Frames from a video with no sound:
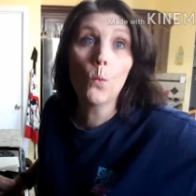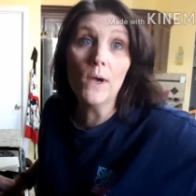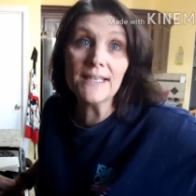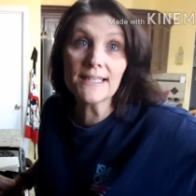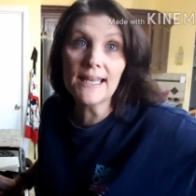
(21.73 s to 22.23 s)

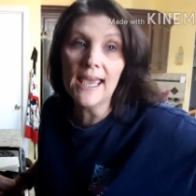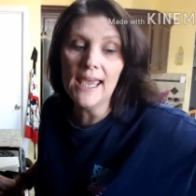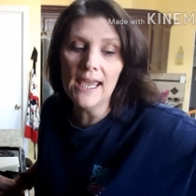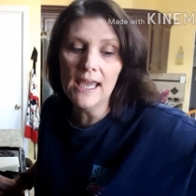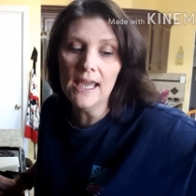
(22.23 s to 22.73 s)

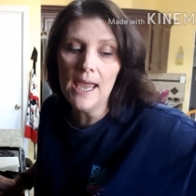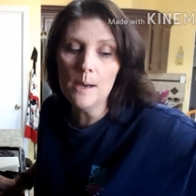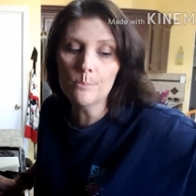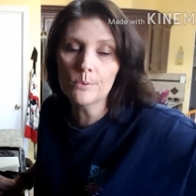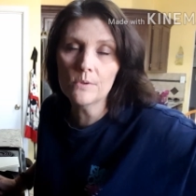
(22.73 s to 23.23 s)
Wednesday,
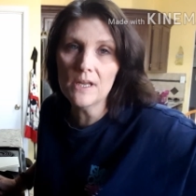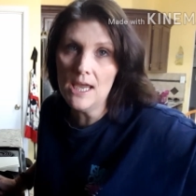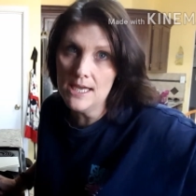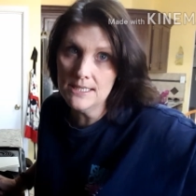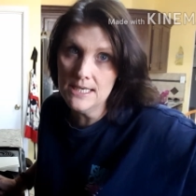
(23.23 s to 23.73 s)
April
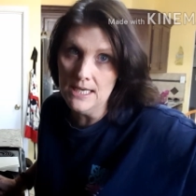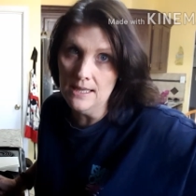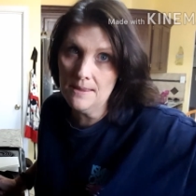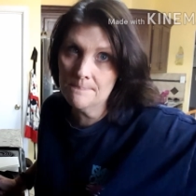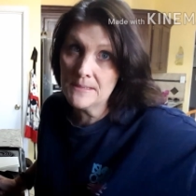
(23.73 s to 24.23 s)
the 18th.